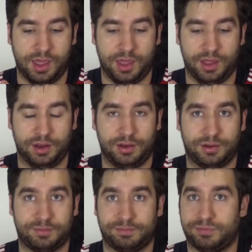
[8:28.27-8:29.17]
and
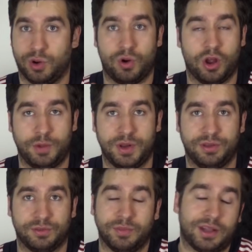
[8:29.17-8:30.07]

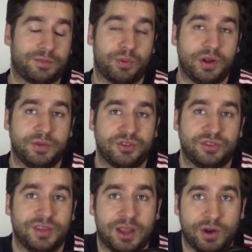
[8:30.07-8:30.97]
pro-communism. That's pretty much
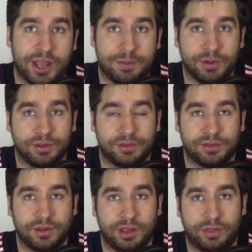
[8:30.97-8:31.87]
just how it
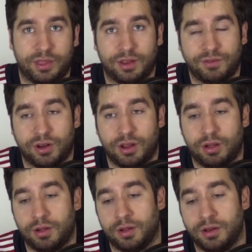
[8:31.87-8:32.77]
happens. I think I've done
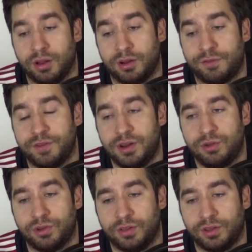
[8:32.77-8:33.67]
enough
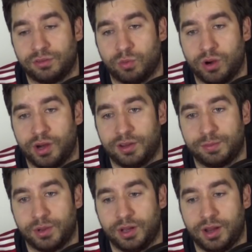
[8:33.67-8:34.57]
videos on this where I
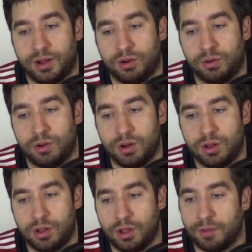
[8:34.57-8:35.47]
explain how
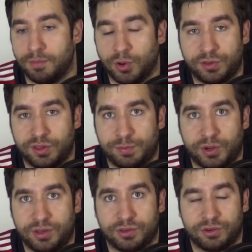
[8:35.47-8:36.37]
most of these
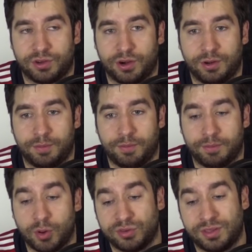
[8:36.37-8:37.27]
places are started,
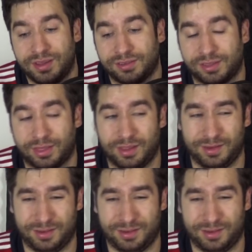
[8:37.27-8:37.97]
most of these